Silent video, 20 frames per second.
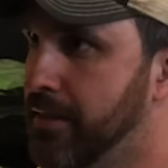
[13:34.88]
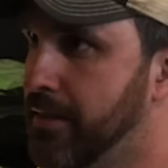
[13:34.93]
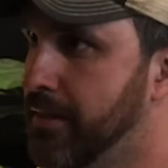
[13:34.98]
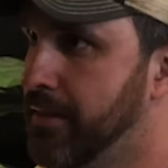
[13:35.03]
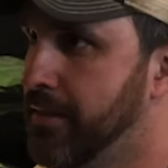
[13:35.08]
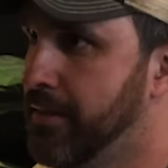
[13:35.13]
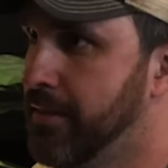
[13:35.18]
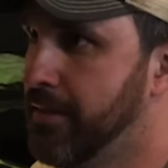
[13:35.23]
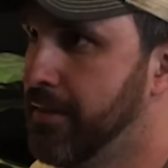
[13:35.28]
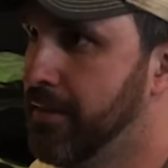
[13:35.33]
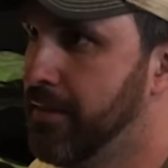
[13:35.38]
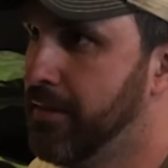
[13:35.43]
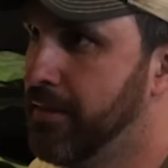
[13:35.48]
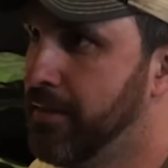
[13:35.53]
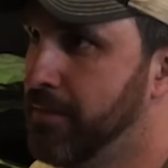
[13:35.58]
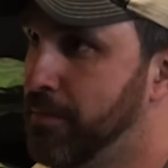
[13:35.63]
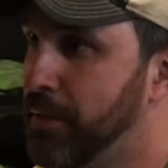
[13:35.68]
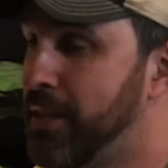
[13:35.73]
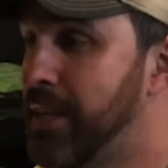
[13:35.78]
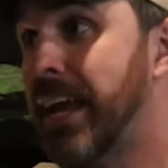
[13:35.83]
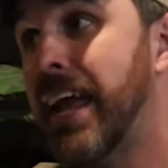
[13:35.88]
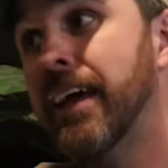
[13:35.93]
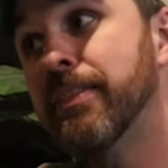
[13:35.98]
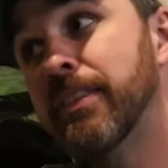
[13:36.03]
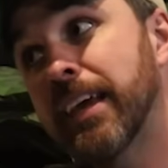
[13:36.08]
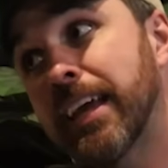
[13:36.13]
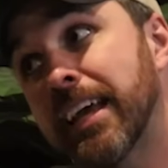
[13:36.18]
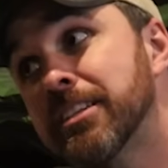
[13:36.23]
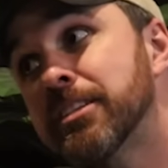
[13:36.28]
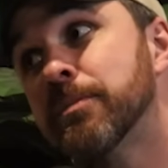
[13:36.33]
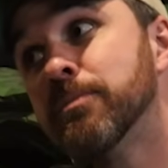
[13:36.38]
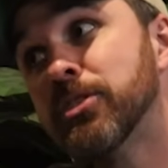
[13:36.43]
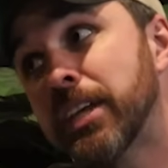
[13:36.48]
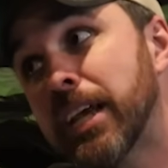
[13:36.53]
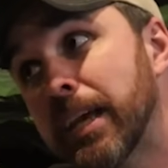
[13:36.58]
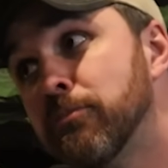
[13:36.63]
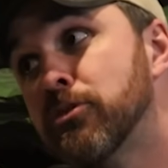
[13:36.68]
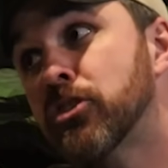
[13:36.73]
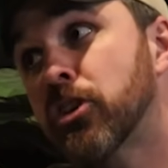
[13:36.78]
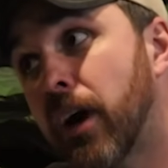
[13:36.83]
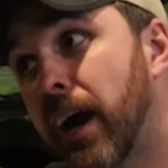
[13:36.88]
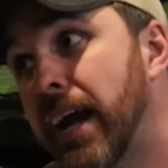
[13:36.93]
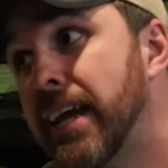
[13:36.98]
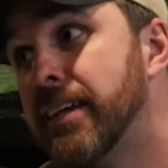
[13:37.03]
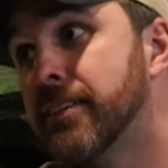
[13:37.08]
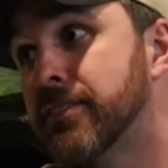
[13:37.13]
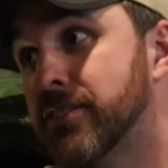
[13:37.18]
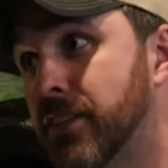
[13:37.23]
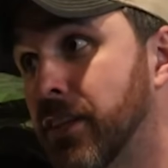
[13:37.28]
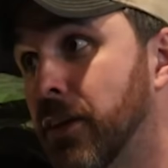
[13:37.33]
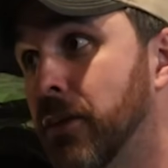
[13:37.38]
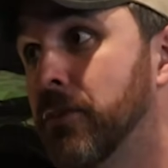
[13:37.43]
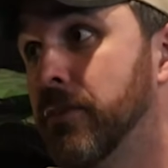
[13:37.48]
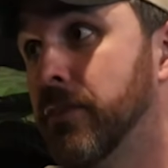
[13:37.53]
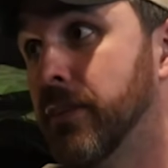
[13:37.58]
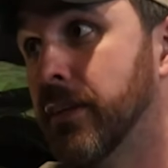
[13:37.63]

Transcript: the like, but But they got they got some same traits. No, they though. do